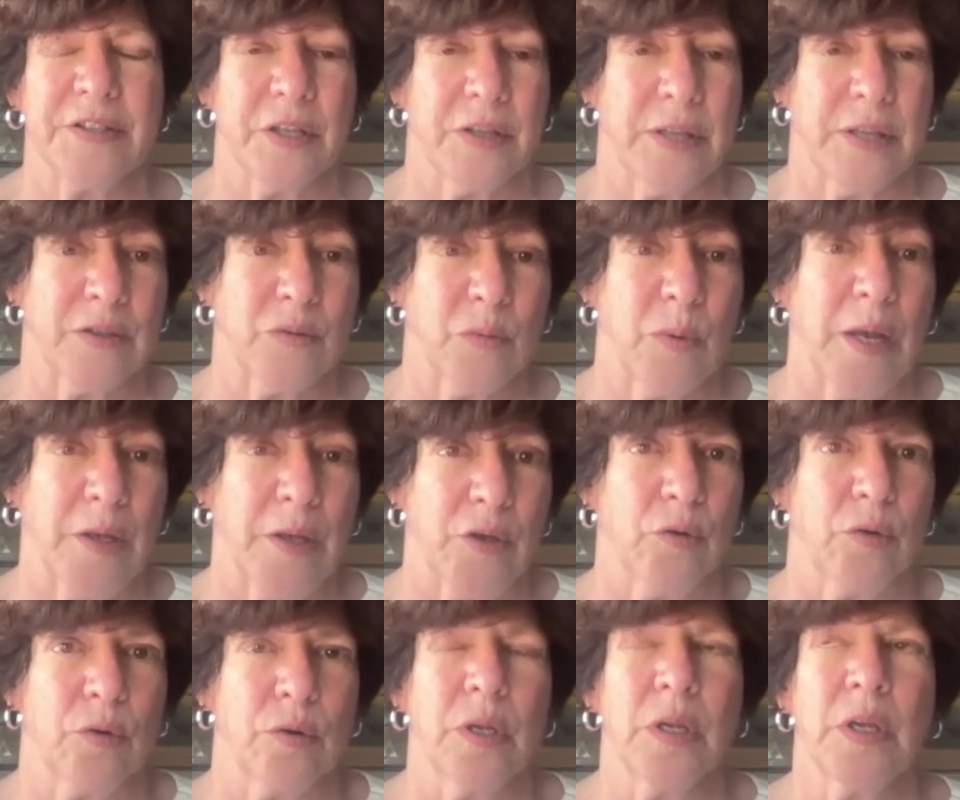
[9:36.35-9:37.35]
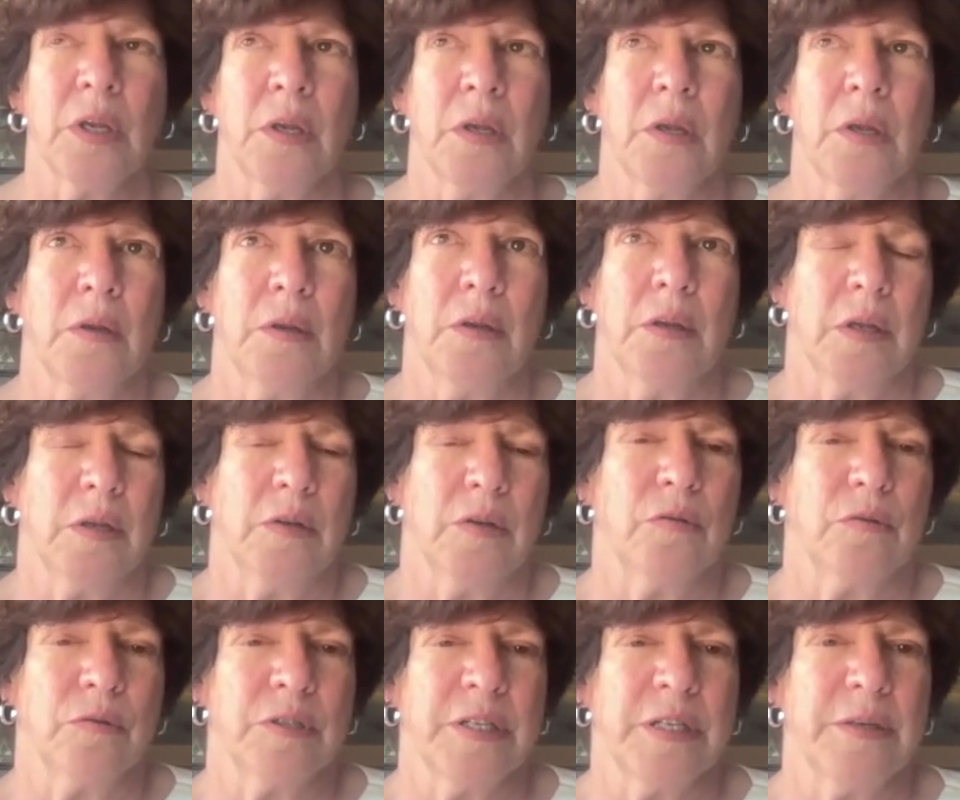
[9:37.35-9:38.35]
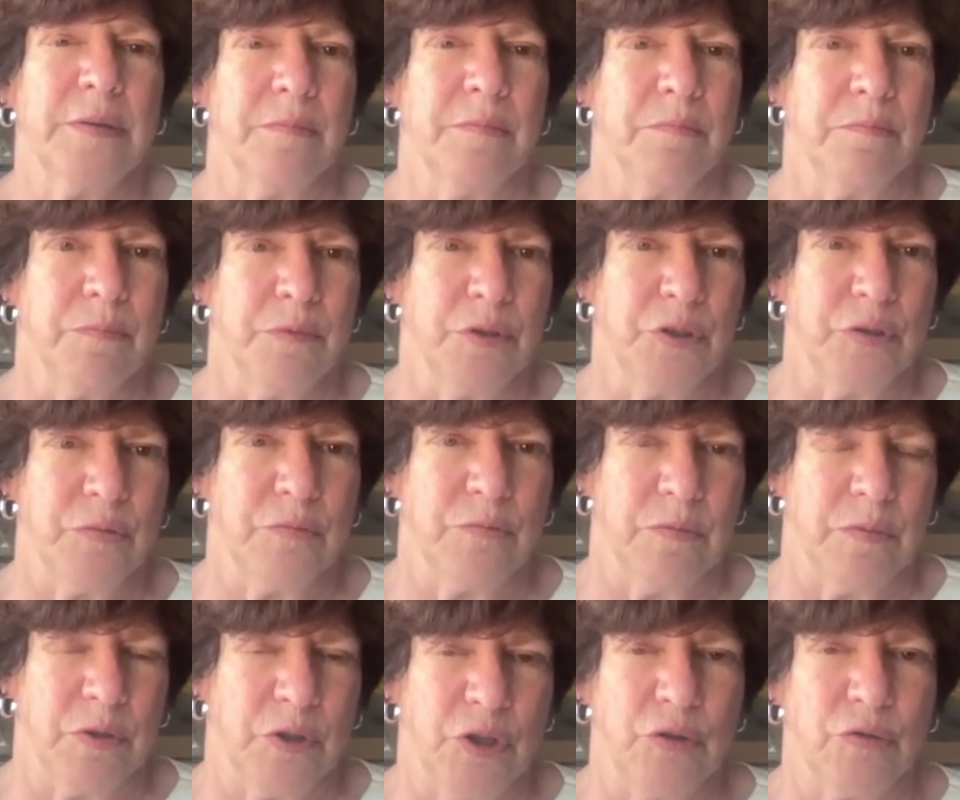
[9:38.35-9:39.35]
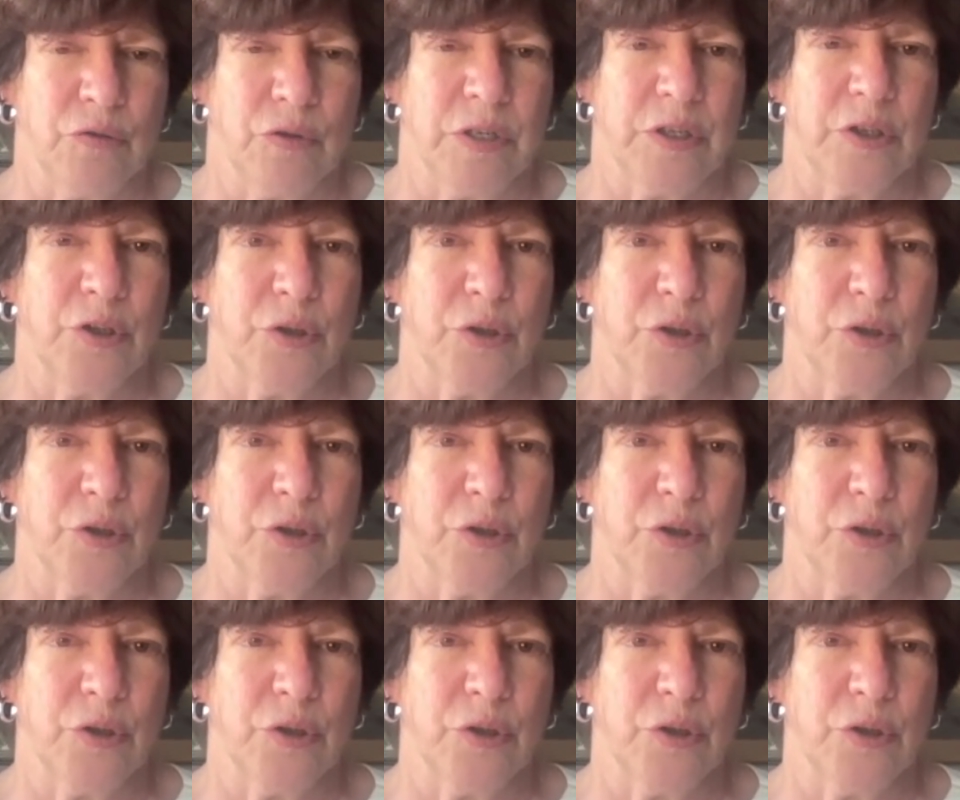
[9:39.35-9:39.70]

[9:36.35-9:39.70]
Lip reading: So that's why you'll see children as